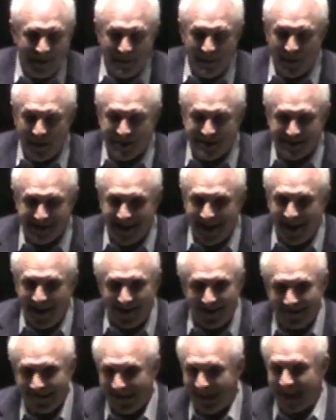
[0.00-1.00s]
Big
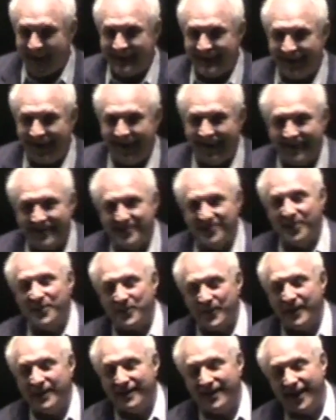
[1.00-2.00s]
sale, I tell you. It
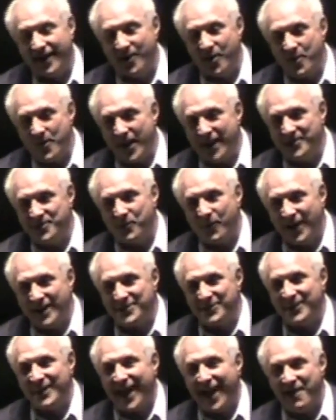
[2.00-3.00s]
took me, I had to go back
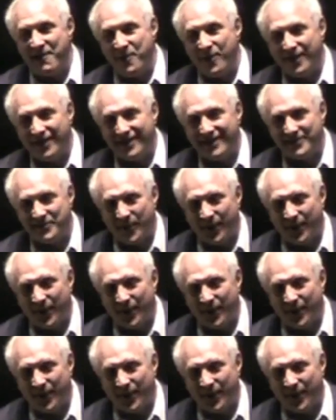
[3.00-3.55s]
twice for that one,